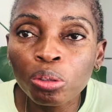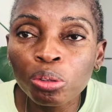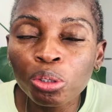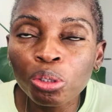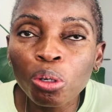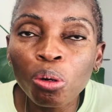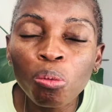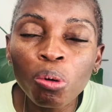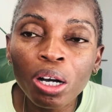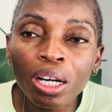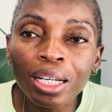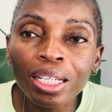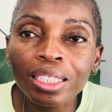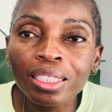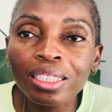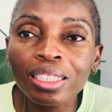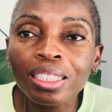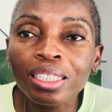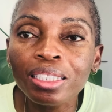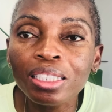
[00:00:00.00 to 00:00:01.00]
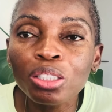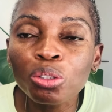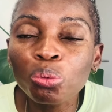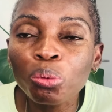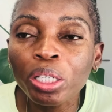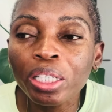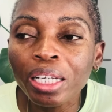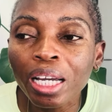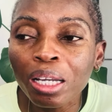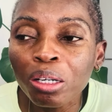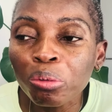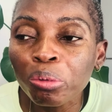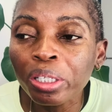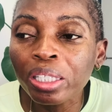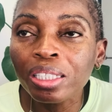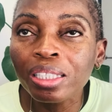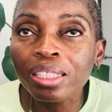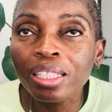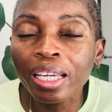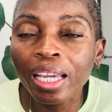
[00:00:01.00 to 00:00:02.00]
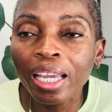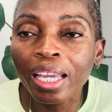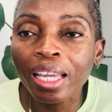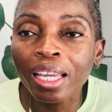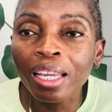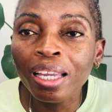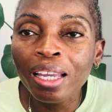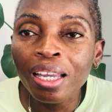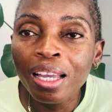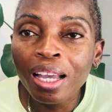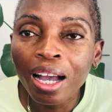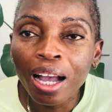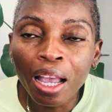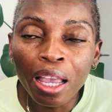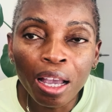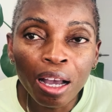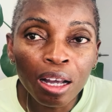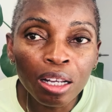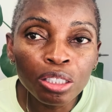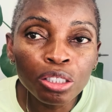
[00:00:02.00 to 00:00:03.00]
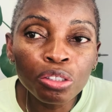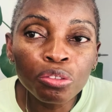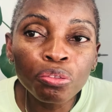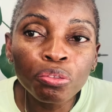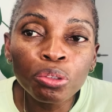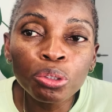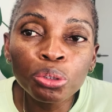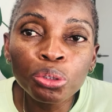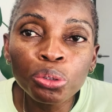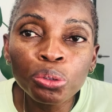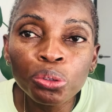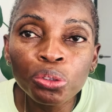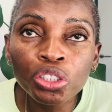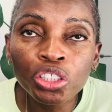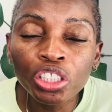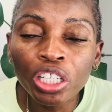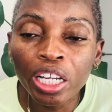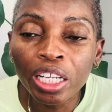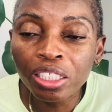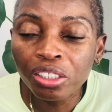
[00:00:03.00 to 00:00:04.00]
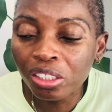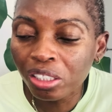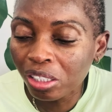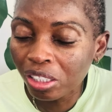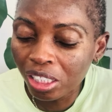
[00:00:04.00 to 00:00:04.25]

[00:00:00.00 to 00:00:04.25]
So what I did is when I went there, I asked for 2 shades.